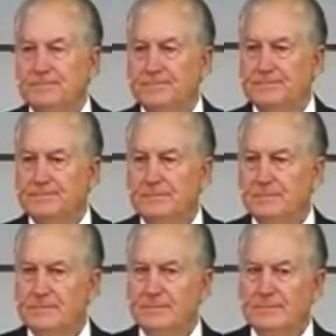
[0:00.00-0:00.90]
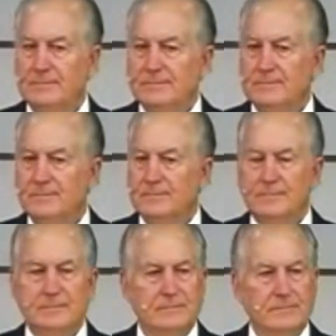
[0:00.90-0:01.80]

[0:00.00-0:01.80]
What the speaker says: No one is speaking in this clip.